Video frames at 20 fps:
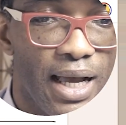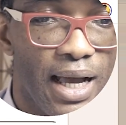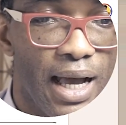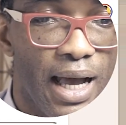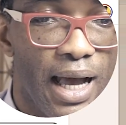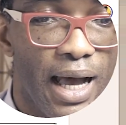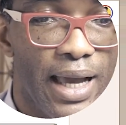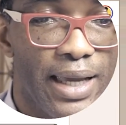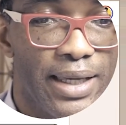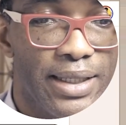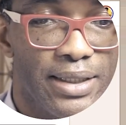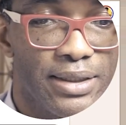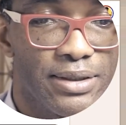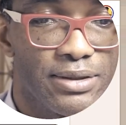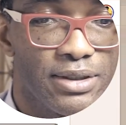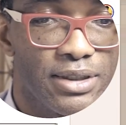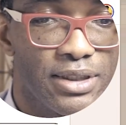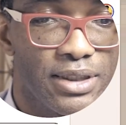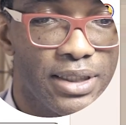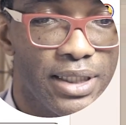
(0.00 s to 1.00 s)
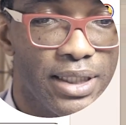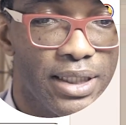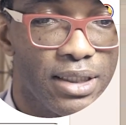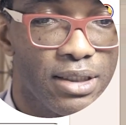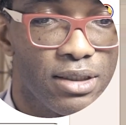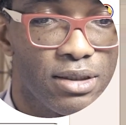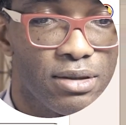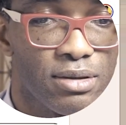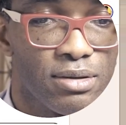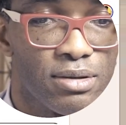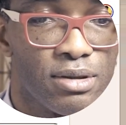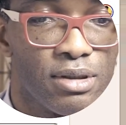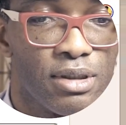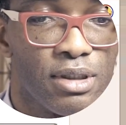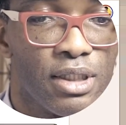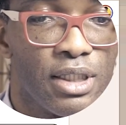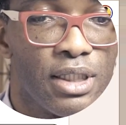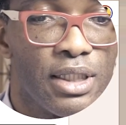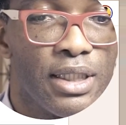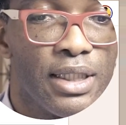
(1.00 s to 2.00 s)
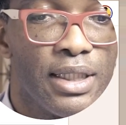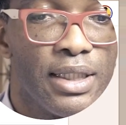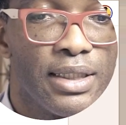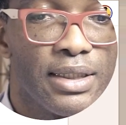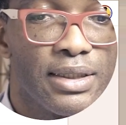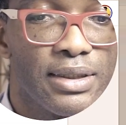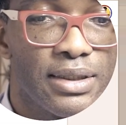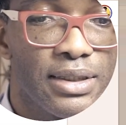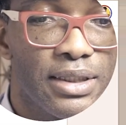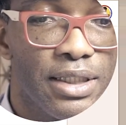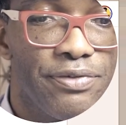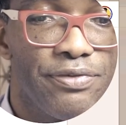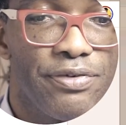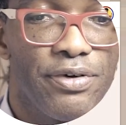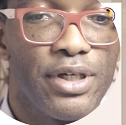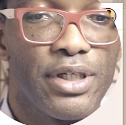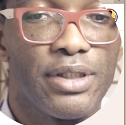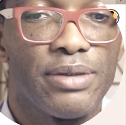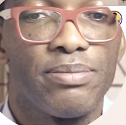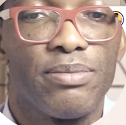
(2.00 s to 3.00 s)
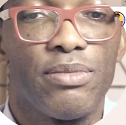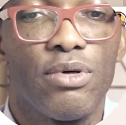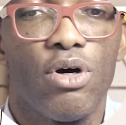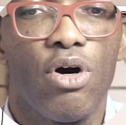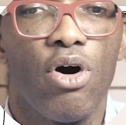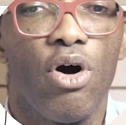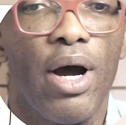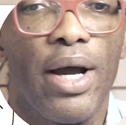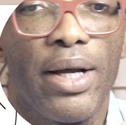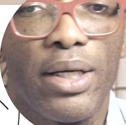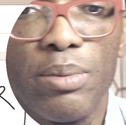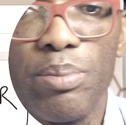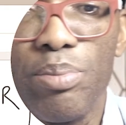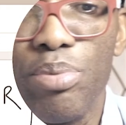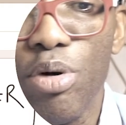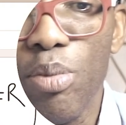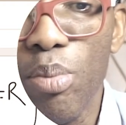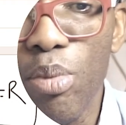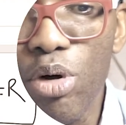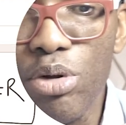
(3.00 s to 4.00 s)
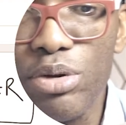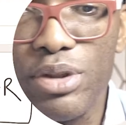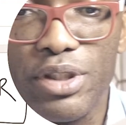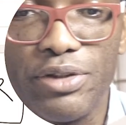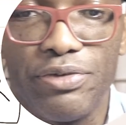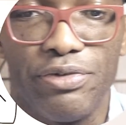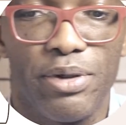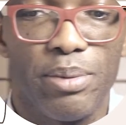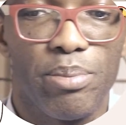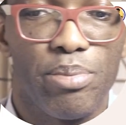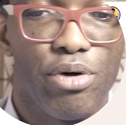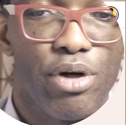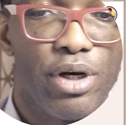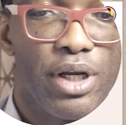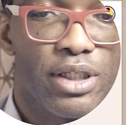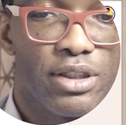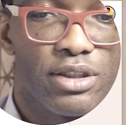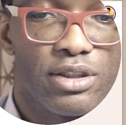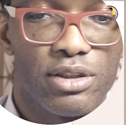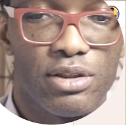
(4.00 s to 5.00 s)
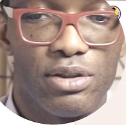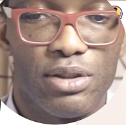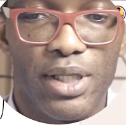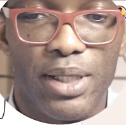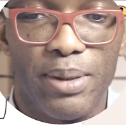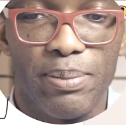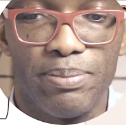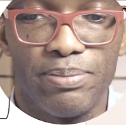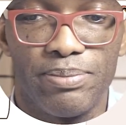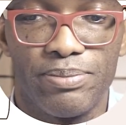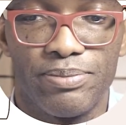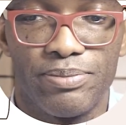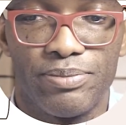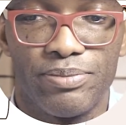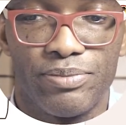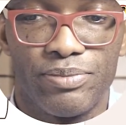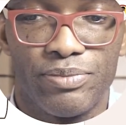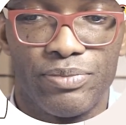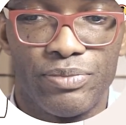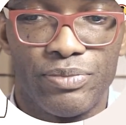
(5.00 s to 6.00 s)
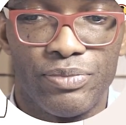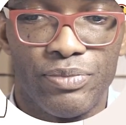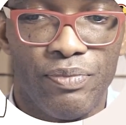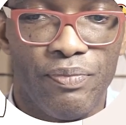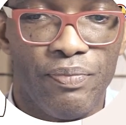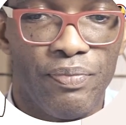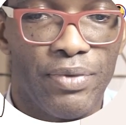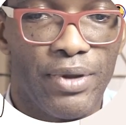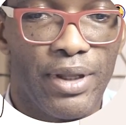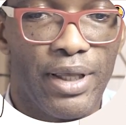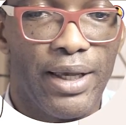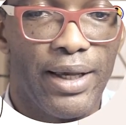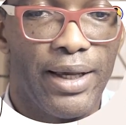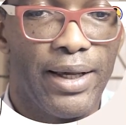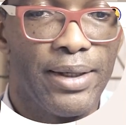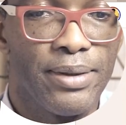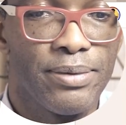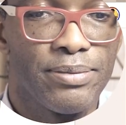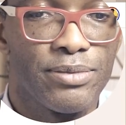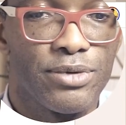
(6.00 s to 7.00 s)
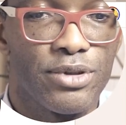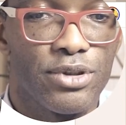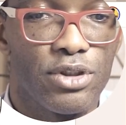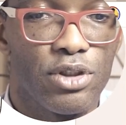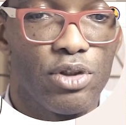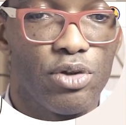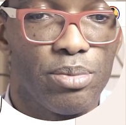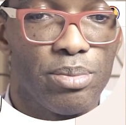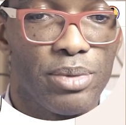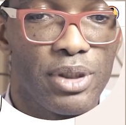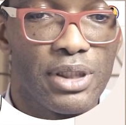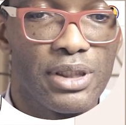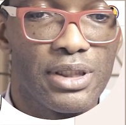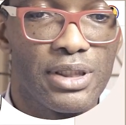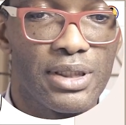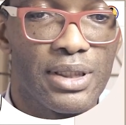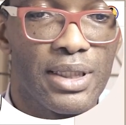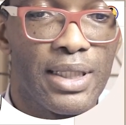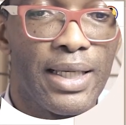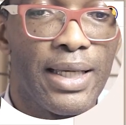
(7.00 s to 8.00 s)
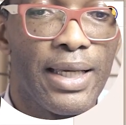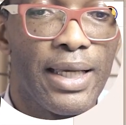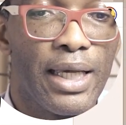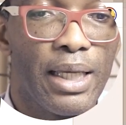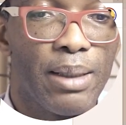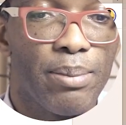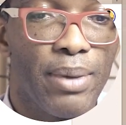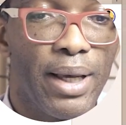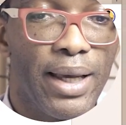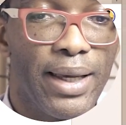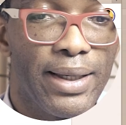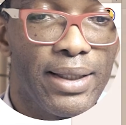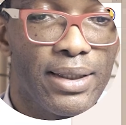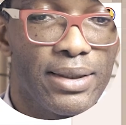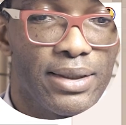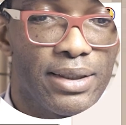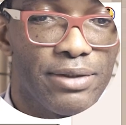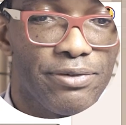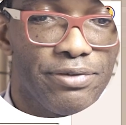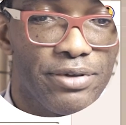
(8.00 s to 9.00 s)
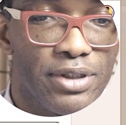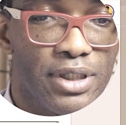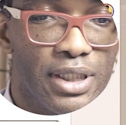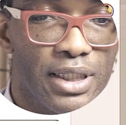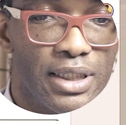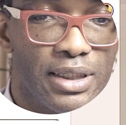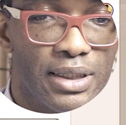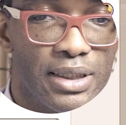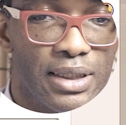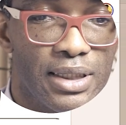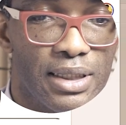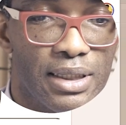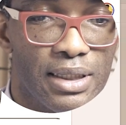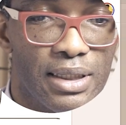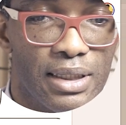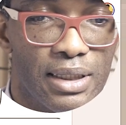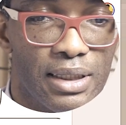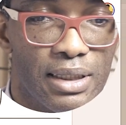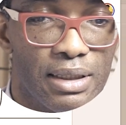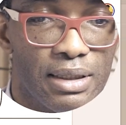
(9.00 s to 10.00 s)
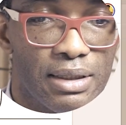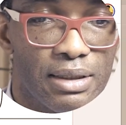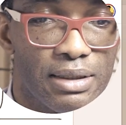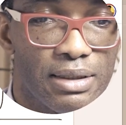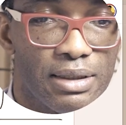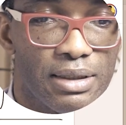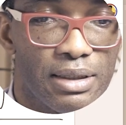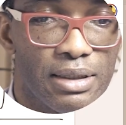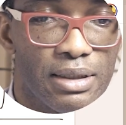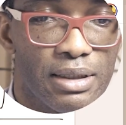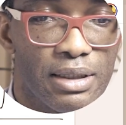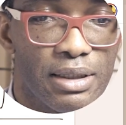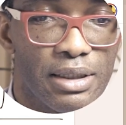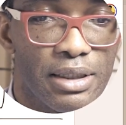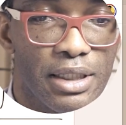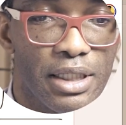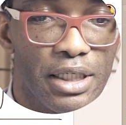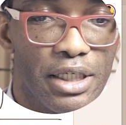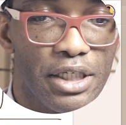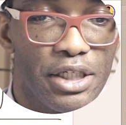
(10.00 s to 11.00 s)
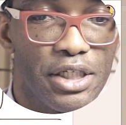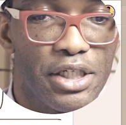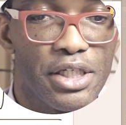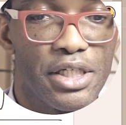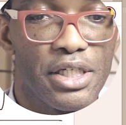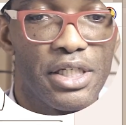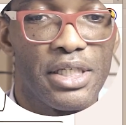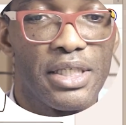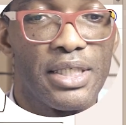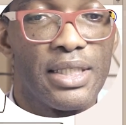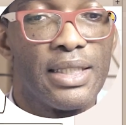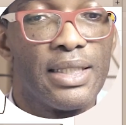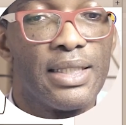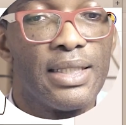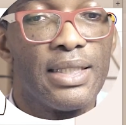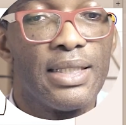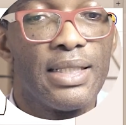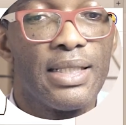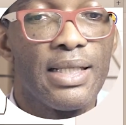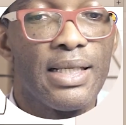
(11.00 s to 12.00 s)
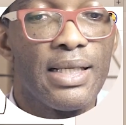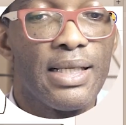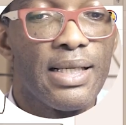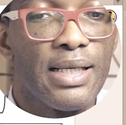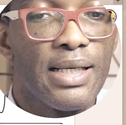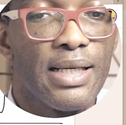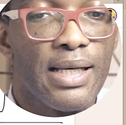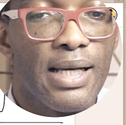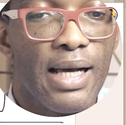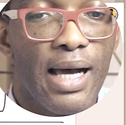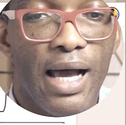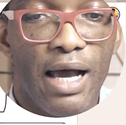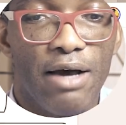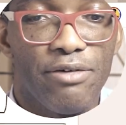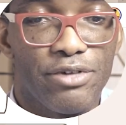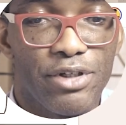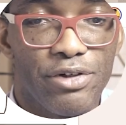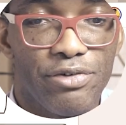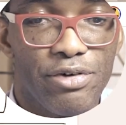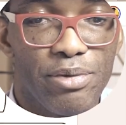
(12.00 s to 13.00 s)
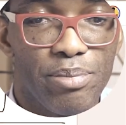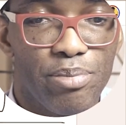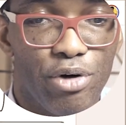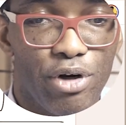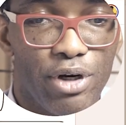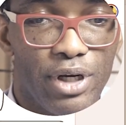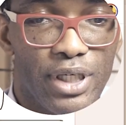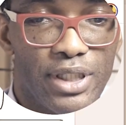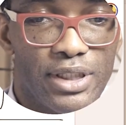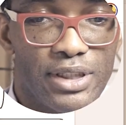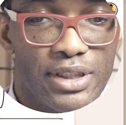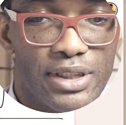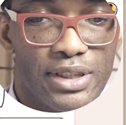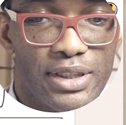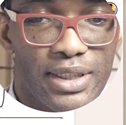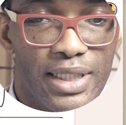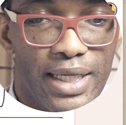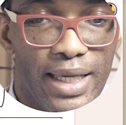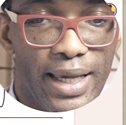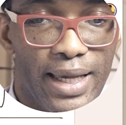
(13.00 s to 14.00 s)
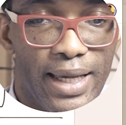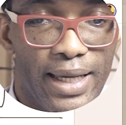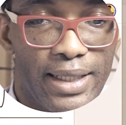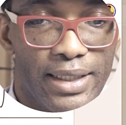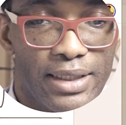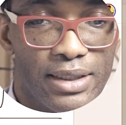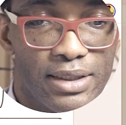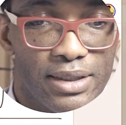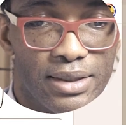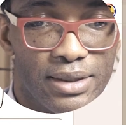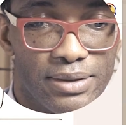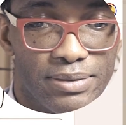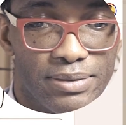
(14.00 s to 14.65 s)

I can sell different, or I can promote different products to them. Yeah, so it means in my health and fitness niche, I have different products, and